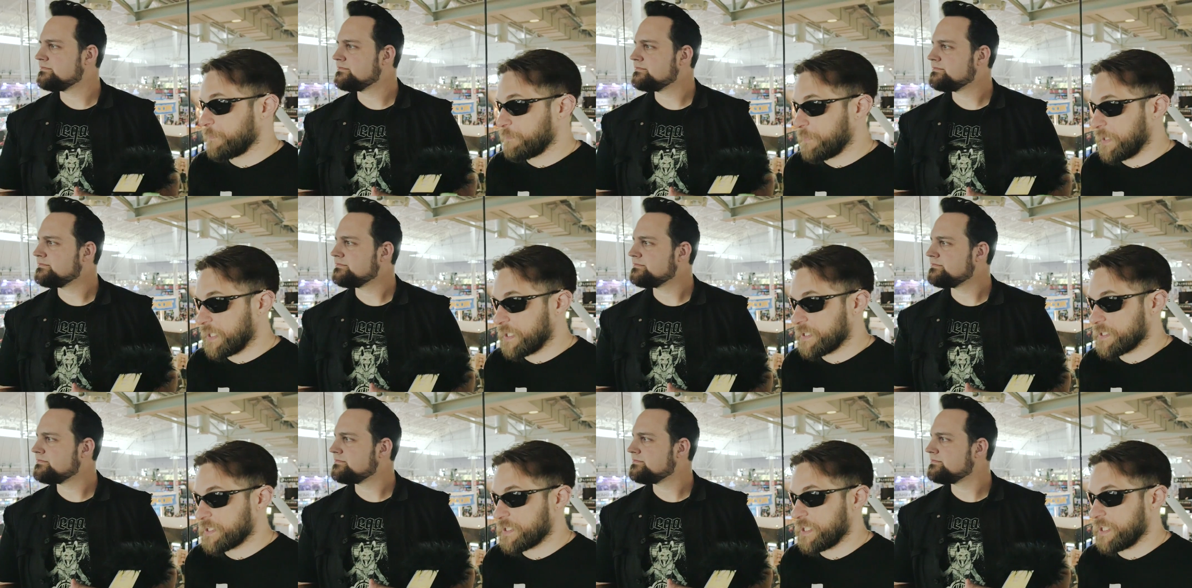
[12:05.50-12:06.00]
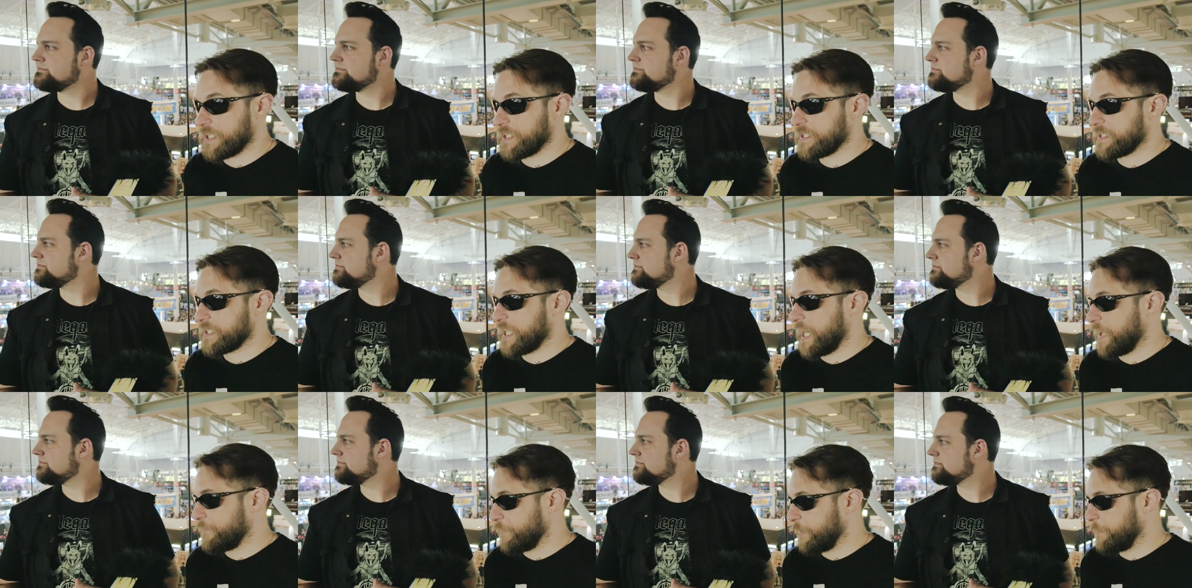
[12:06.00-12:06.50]
Speaker 1: biggest it has
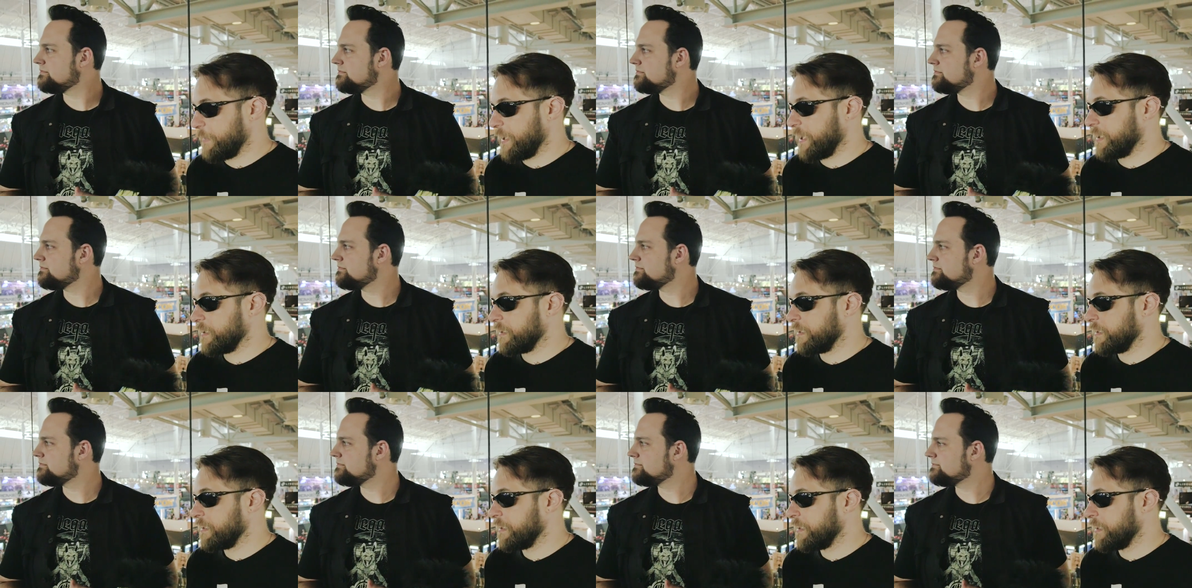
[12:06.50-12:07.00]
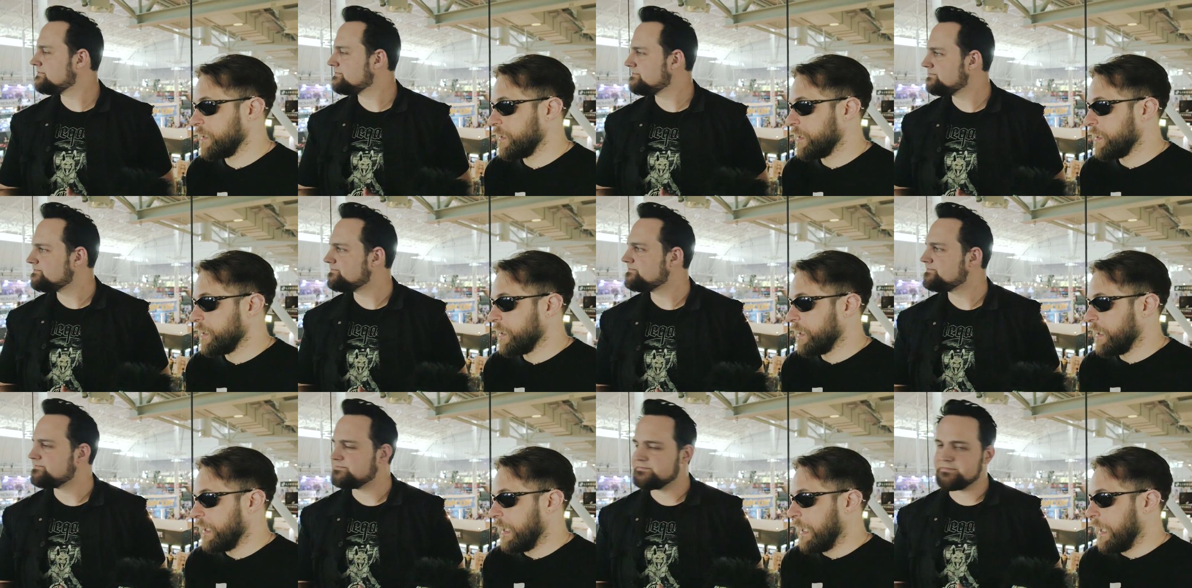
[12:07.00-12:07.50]
ever been
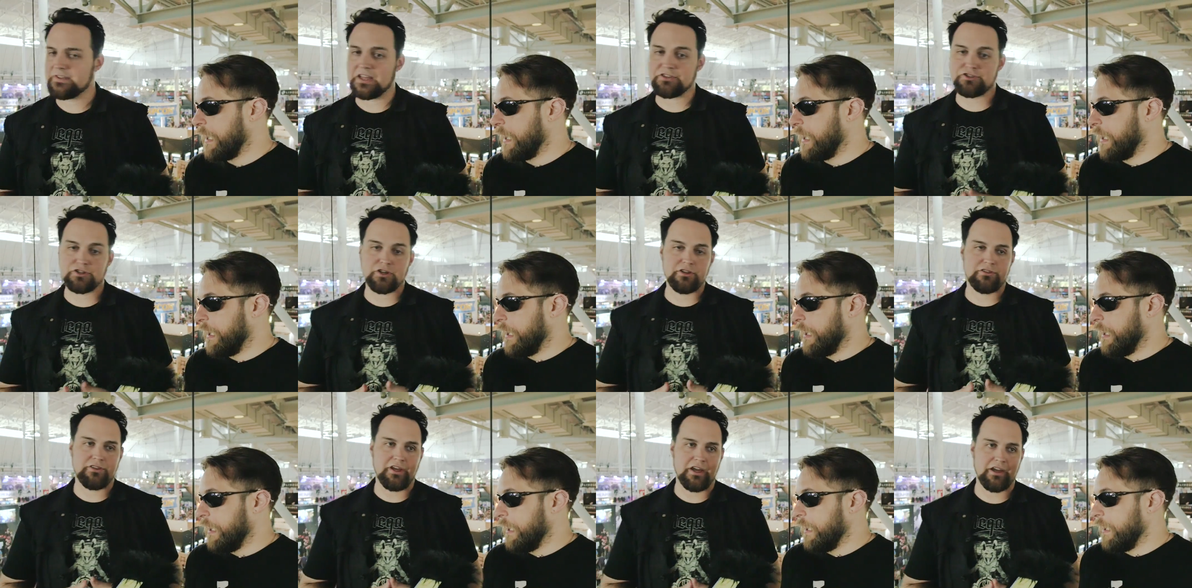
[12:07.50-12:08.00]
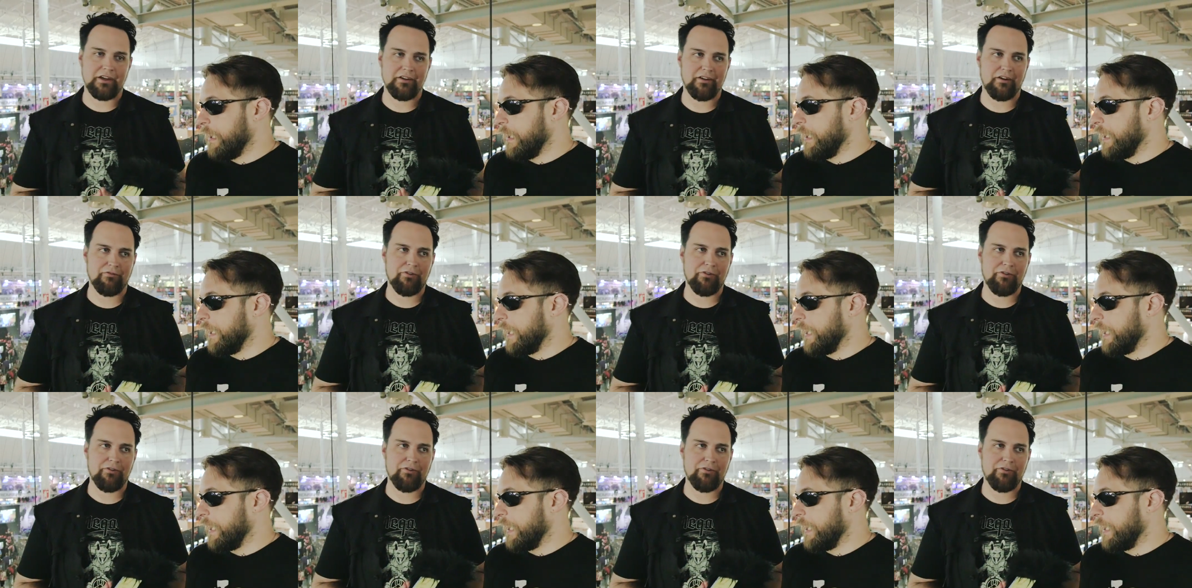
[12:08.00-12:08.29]
Speaker 2: that's a good thing. A